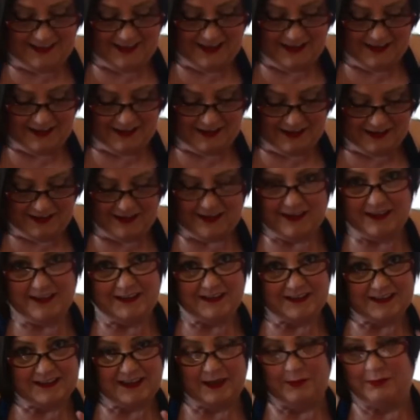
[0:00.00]
then
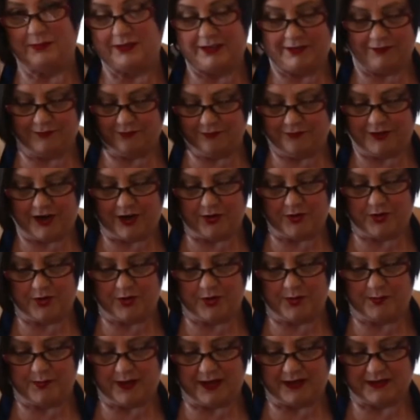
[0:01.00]
something very
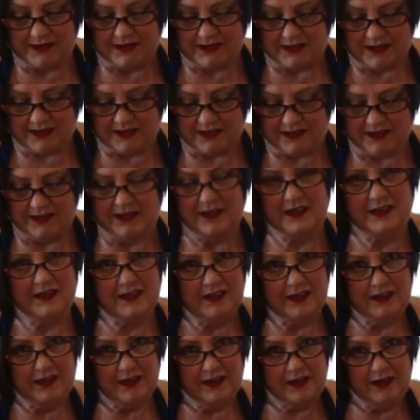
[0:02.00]
romantic,
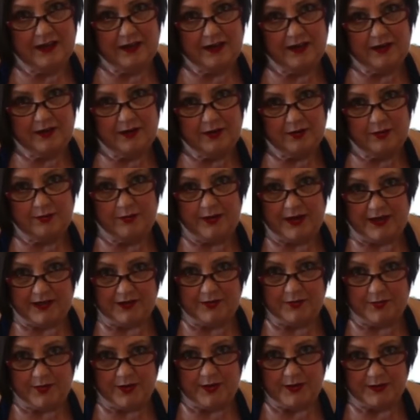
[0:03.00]

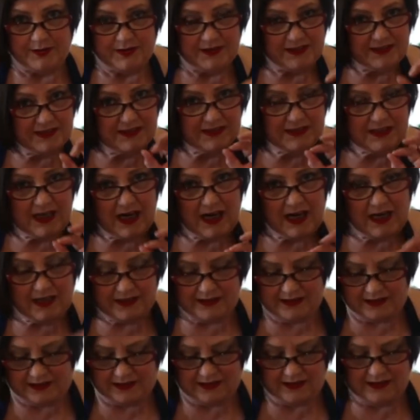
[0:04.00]
red roses,
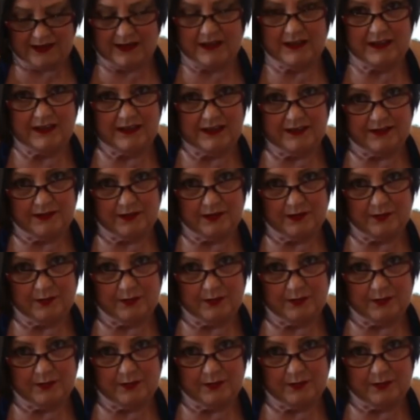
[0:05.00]
tiny little